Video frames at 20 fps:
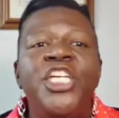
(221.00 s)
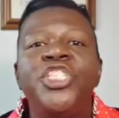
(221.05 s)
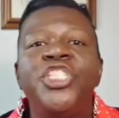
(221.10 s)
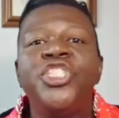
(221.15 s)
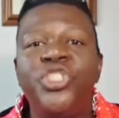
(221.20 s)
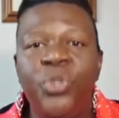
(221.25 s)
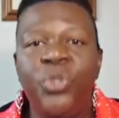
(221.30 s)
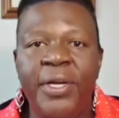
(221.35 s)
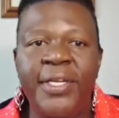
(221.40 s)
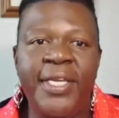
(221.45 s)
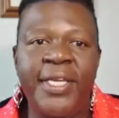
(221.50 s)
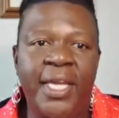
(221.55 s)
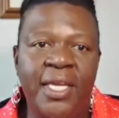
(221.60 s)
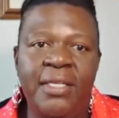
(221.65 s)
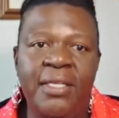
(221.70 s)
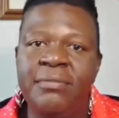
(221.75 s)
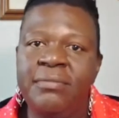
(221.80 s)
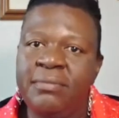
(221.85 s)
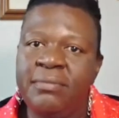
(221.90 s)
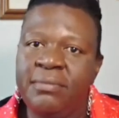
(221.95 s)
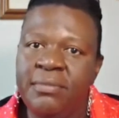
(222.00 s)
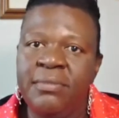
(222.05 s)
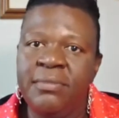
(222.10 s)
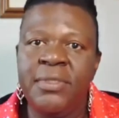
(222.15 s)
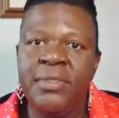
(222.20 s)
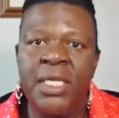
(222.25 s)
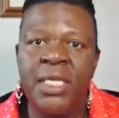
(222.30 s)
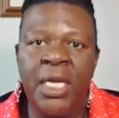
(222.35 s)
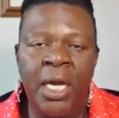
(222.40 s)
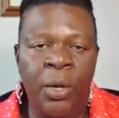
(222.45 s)
Short game.
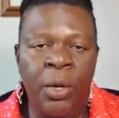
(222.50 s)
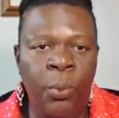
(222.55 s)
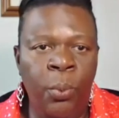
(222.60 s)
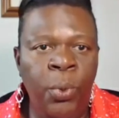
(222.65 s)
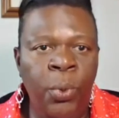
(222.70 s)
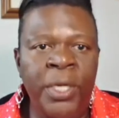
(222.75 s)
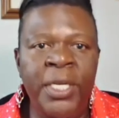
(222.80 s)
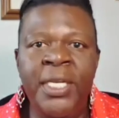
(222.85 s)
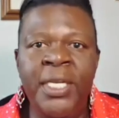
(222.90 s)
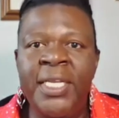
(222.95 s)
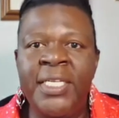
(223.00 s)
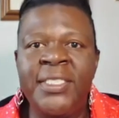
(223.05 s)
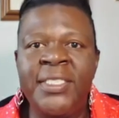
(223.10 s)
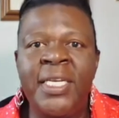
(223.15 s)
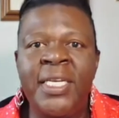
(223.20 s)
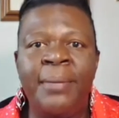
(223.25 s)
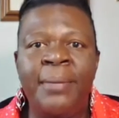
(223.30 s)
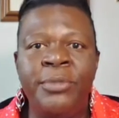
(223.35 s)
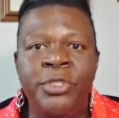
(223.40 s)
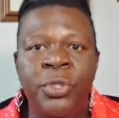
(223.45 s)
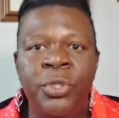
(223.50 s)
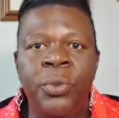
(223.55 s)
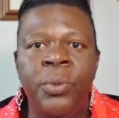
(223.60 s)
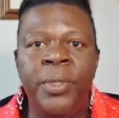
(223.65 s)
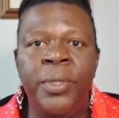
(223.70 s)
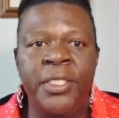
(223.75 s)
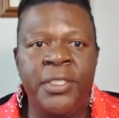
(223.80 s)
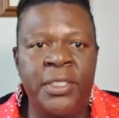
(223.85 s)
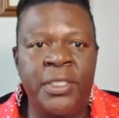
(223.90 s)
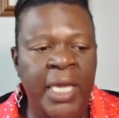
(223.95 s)
What it is that I'm
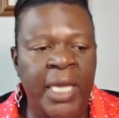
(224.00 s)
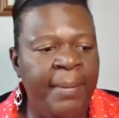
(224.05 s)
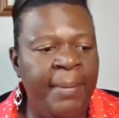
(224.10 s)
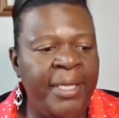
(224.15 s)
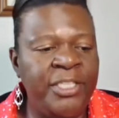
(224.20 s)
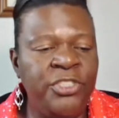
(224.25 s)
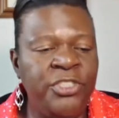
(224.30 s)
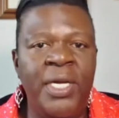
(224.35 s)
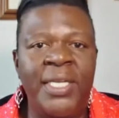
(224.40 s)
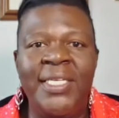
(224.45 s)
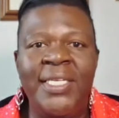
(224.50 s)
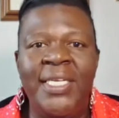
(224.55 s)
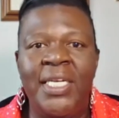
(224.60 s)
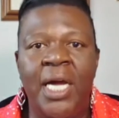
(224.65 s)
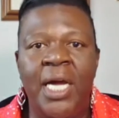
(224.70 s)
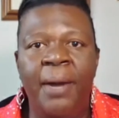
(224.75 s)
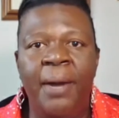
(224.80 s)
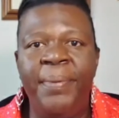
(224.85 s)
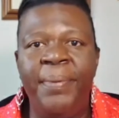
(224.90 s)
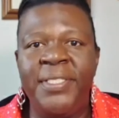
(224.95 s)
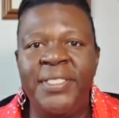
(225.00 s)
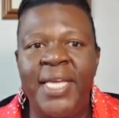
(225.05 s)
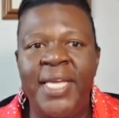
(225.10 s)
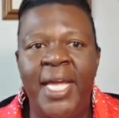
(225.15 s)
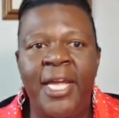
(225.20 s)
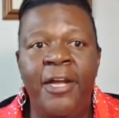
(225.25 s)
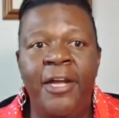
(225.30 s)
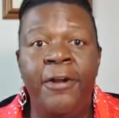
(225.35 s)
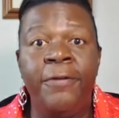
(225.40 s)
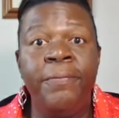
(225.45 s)
doing. Am I trying to get up and
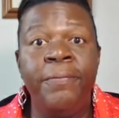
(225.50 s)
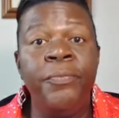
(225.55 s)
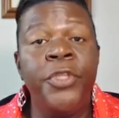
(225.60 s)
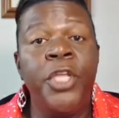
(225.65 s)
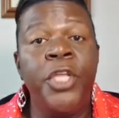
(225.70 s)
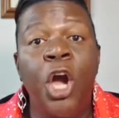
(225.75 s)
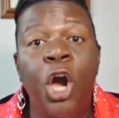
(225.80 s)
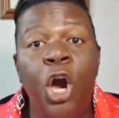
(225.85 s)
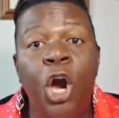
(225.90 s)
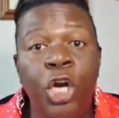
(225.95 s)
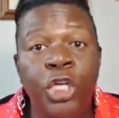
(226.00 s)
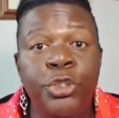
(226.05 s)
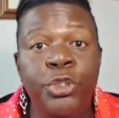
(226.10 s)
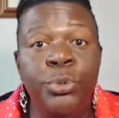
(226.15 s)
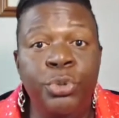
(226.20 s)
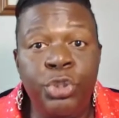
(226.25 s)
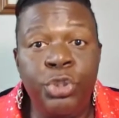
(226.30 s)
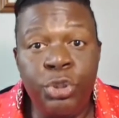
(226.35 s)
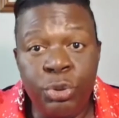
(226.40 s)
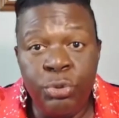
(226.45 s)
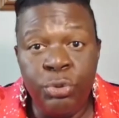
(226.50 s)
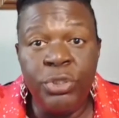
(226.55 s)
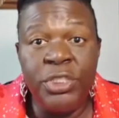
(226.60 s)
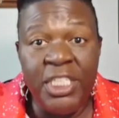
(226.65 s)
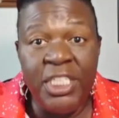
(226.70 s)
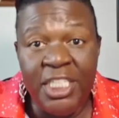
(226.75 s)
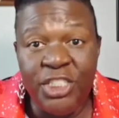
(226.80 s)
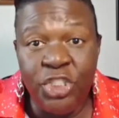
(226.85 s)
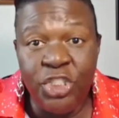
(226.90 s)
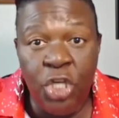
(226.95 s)
down? Are you
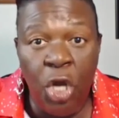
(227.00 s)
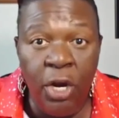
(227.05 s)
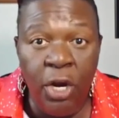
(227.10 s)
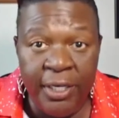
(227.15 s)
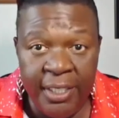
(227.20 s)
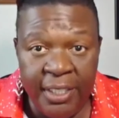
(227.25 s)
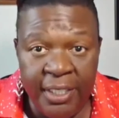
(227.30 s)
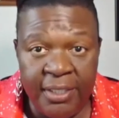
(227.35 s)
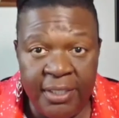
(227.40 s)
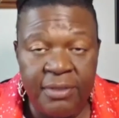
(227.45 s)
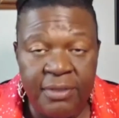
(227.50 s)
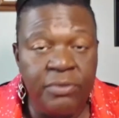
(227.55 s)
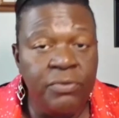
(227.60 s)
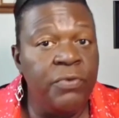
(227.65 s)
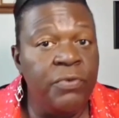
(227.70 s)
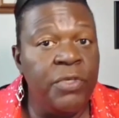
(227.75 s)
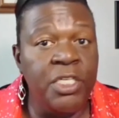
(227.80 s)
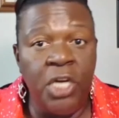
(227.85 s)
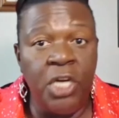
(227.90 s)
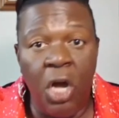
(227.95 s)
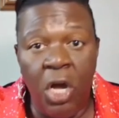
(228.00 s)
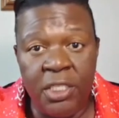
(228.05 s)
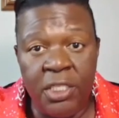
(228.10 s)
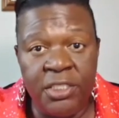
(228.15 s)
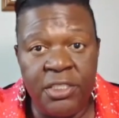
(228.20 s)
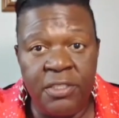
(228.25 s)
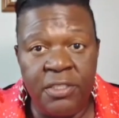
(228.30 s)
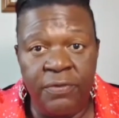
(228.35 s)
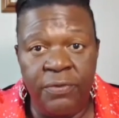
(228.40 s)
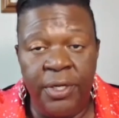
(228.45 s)
choosing a target
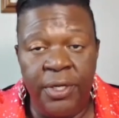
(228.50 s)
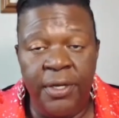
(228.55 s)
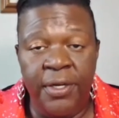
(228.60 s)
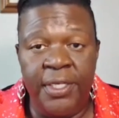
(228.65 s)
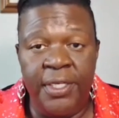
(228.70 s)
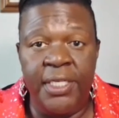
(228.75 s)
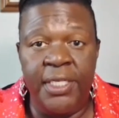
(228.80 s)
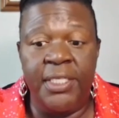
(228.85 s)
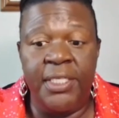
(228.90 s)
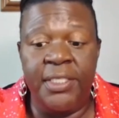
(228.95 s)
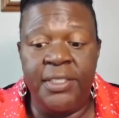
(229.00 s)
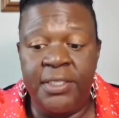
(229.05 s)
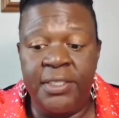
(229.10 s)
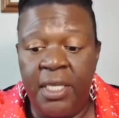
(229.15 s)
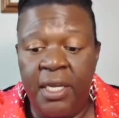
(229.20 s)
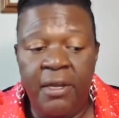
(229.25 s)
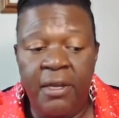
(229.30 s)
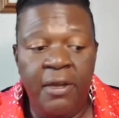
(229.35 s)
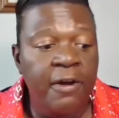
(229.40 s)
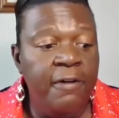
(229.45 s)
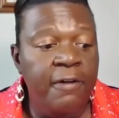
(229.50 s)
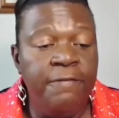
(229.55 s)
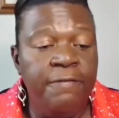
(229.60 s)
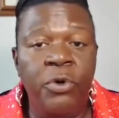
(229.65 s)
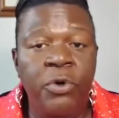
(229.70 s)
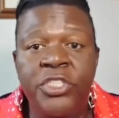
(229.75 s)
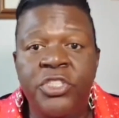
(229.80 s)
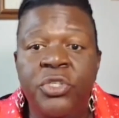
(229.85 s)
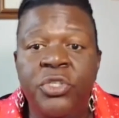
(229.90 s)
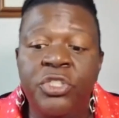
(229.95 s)
regardless of where it is?
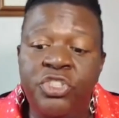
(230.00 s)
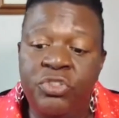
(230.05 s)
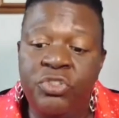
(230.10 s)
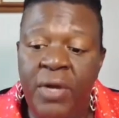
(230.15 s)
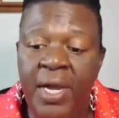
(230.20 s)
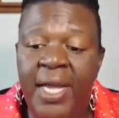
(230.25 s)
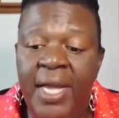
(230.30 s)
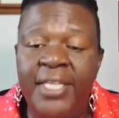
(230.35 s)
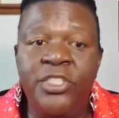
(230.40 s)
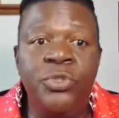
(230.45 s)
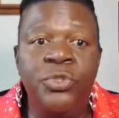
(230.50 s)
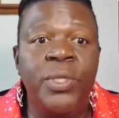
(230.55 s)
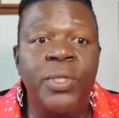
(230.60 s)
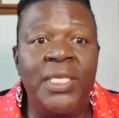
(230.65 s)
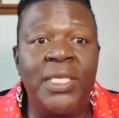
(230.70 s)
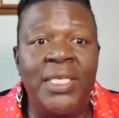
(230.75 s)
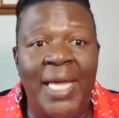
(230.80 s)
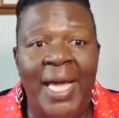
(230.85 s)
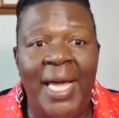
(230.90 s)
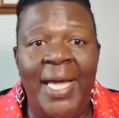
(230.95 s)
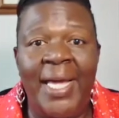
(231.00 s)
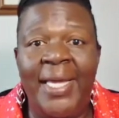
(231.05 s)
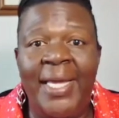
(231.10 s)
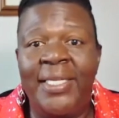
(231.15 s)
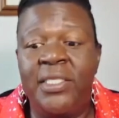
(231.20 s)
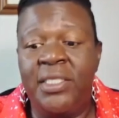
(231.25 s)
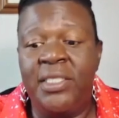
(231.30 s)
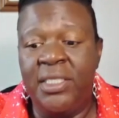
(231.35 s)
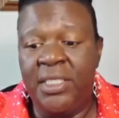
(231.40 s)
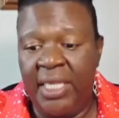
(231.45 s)
Focus on trying to
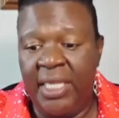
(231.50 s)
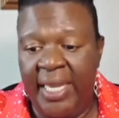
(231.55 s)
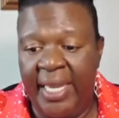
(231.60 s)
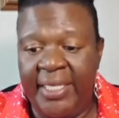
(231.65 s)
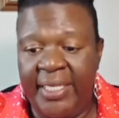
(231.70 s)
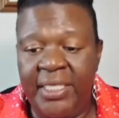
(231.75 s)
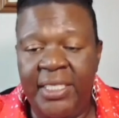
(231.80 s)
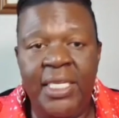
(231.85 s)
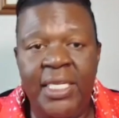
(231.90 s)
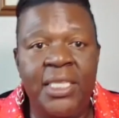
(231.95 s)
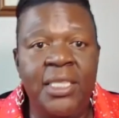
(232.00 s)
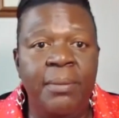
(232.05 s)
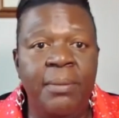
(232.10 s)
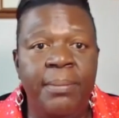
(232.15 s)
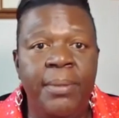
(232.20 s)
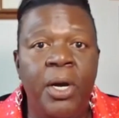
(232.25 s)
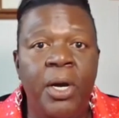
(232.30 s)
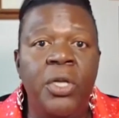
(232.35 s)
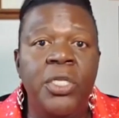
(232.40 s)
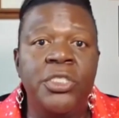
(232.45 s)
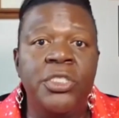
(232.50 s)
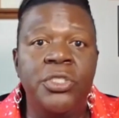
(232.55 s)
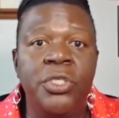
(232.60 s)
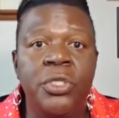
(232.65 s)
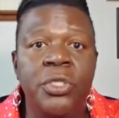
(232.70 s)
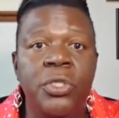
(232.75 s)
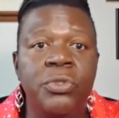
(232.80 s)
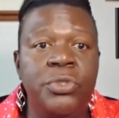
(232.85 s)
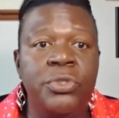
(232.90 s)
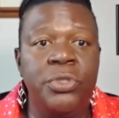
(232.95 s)
align and get the ball as
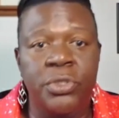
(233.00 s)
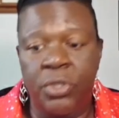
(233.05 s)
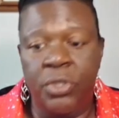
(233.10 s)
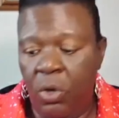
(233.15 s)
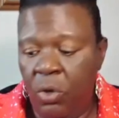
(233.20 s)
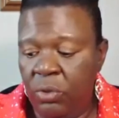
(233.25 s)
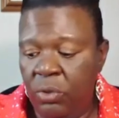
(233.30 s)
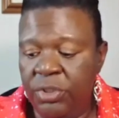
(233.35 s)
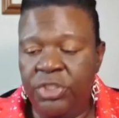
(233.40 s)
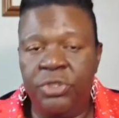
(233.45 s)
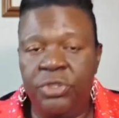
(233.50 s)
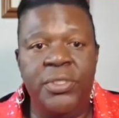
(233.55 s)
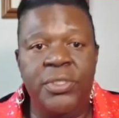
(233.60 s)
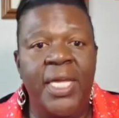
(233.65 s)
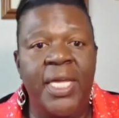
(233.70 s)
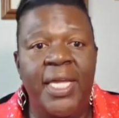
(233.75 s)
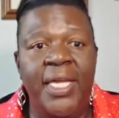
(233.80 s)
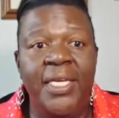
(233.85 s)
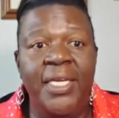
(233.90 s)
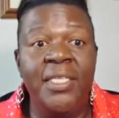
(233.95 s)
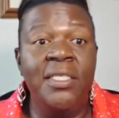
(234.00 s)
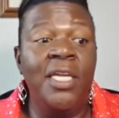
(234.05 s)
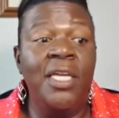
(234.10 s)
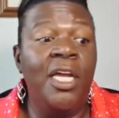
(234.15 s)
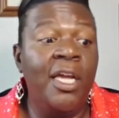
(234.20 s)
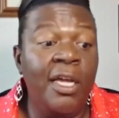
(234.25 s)
close to the hole as you can.